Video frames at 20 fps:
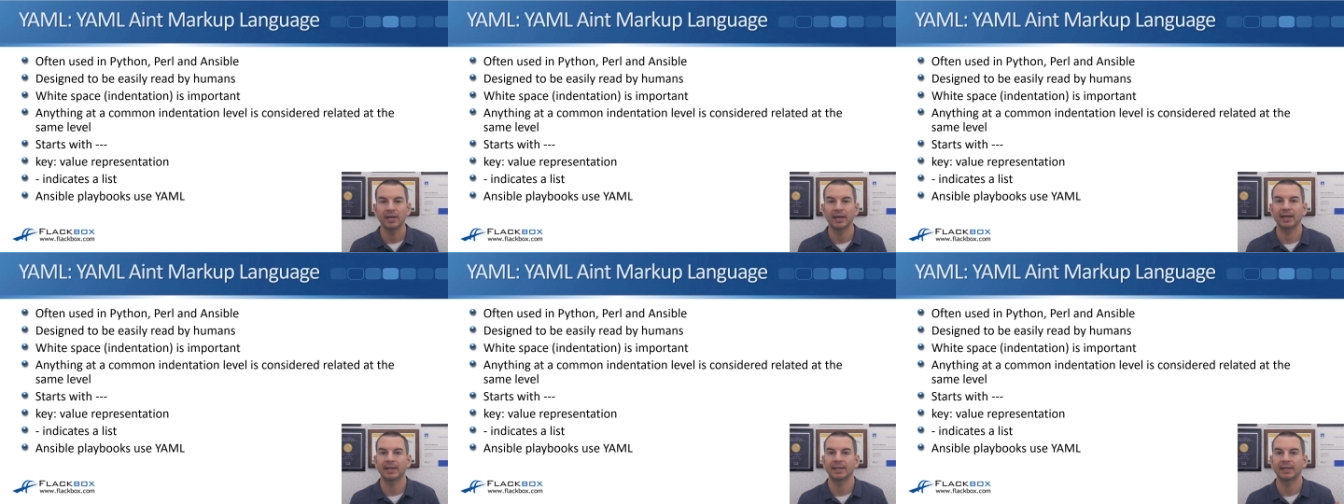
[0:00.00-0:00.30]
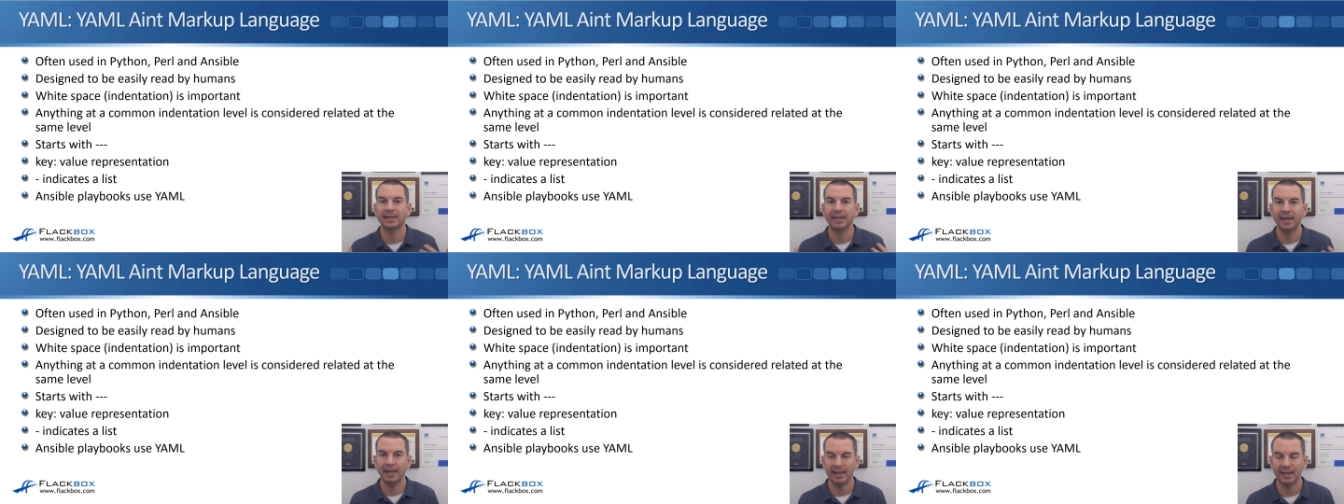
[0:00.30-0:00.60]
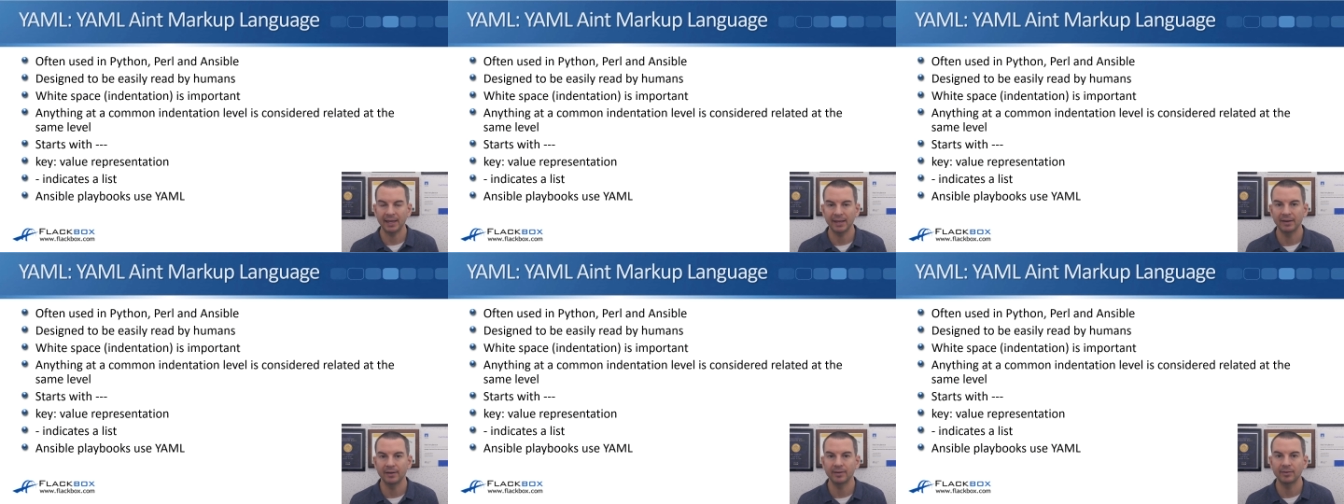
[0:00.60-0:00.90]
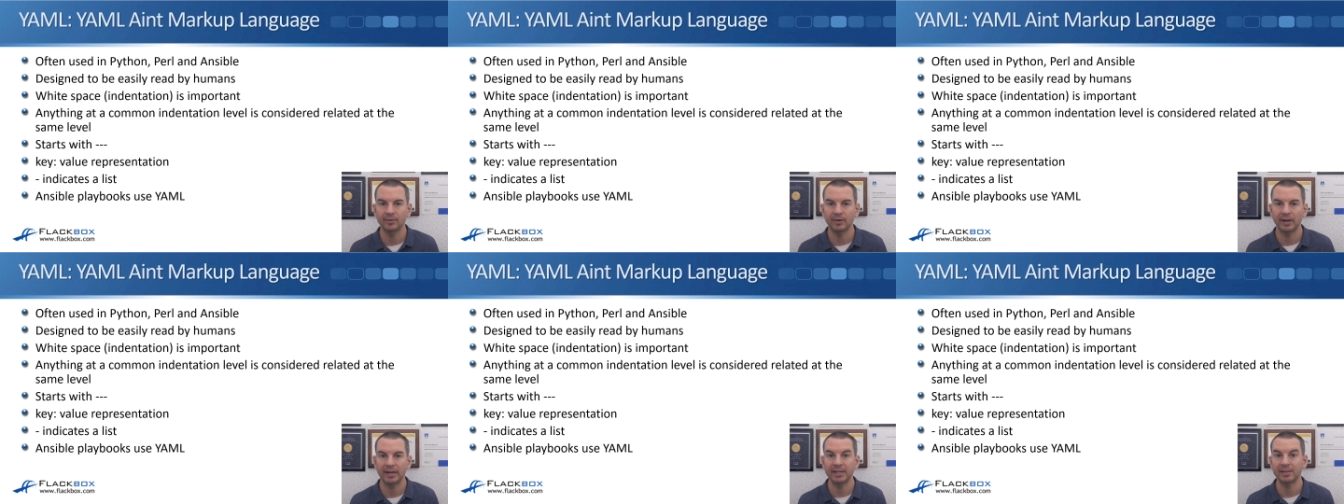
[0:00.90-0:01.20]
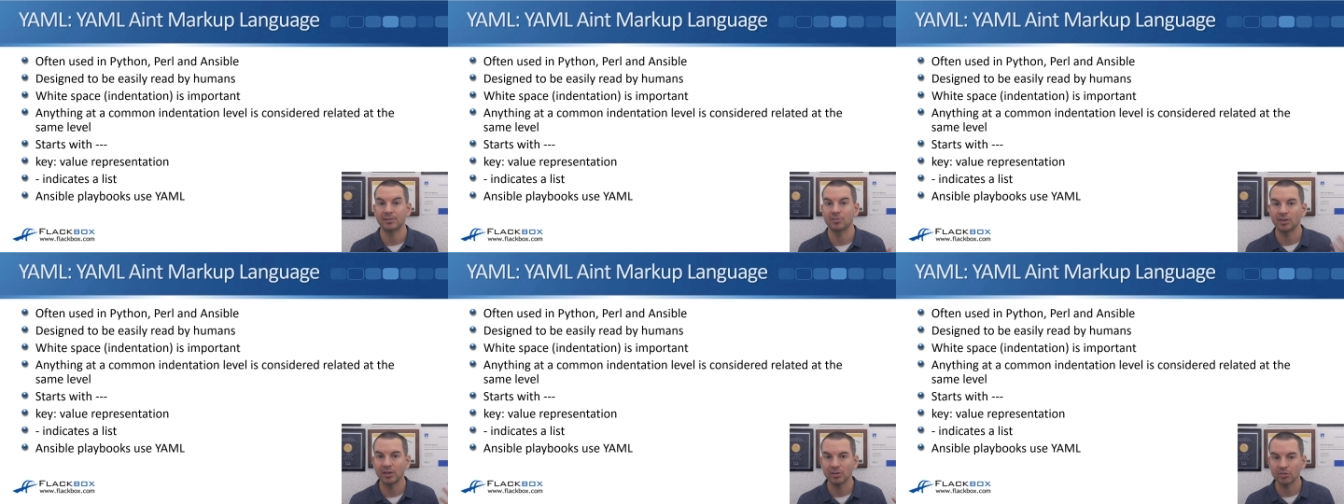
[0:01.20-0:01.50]
Again,
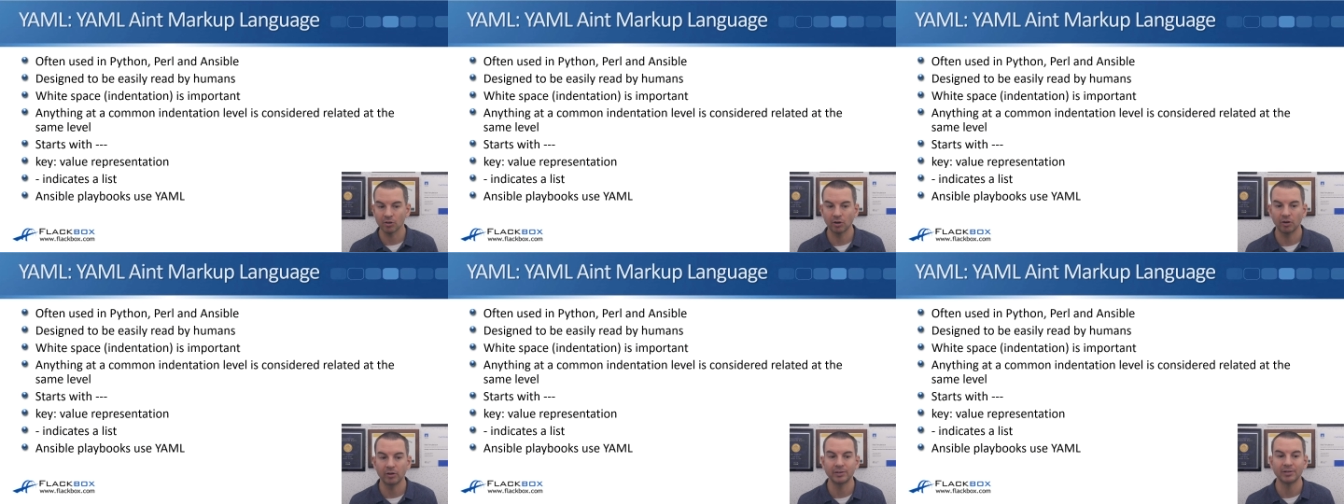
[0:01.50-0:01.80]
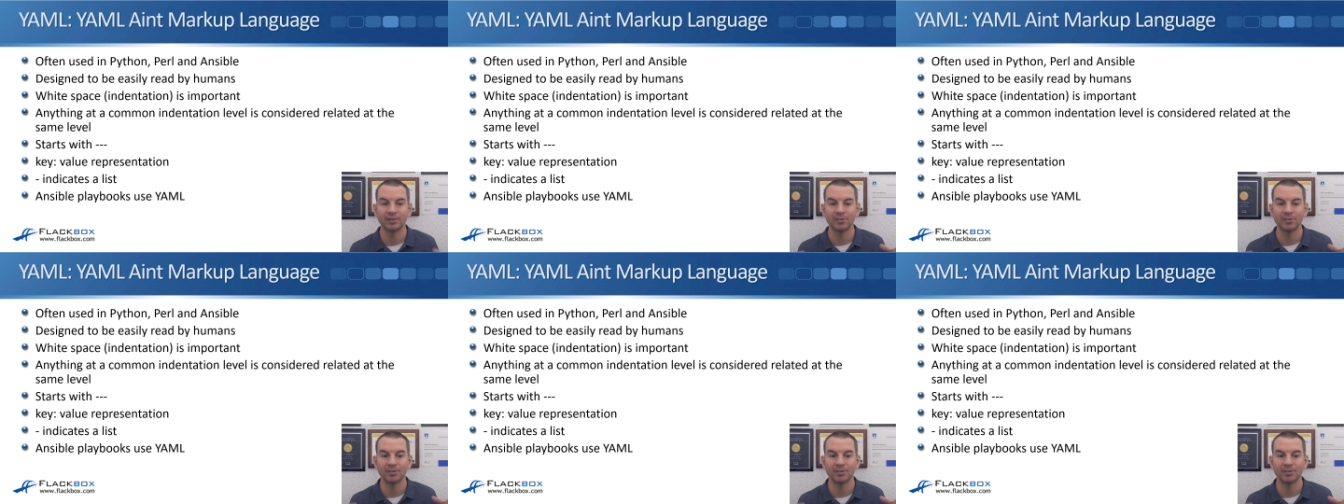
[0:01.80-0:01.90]
like JSON,